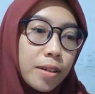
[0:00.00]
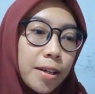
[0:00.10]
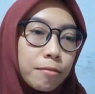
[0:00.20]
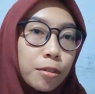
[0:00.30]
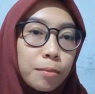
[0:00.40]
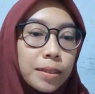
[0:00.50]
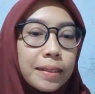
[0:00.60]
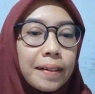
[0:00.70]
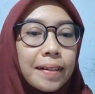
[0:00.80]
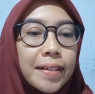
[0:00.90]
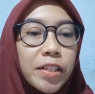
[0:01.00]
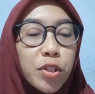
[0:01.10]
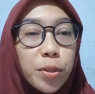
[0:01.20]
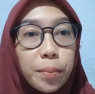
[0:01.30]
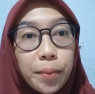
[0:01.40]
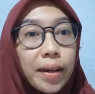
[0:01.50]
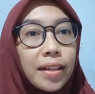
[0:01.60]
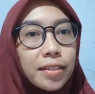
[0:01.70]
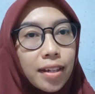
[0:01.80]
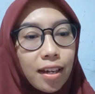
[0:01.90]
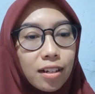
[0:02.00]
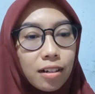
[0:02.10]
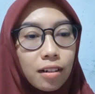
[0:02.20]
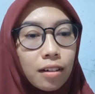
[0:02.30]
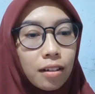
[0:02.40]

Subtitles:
it would be nice to pray together.